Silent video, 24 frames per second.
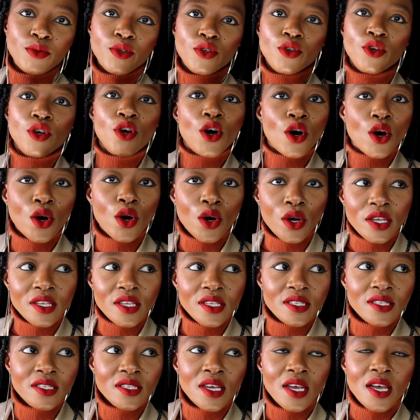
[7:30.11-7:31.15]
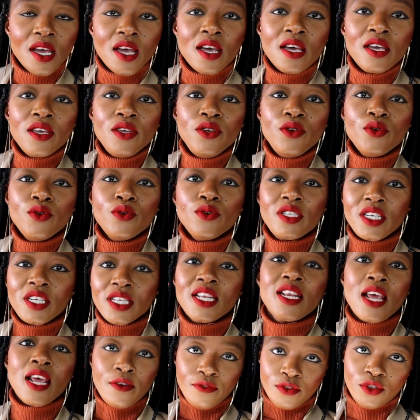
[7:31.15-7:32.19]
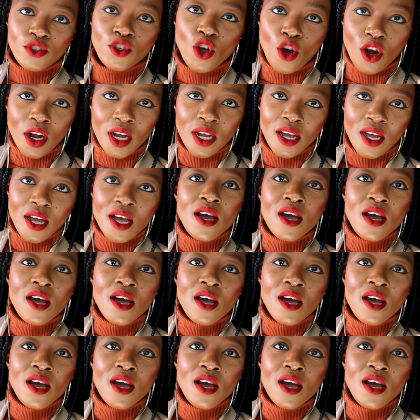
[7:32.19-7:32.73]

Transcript: because you didn't have stock,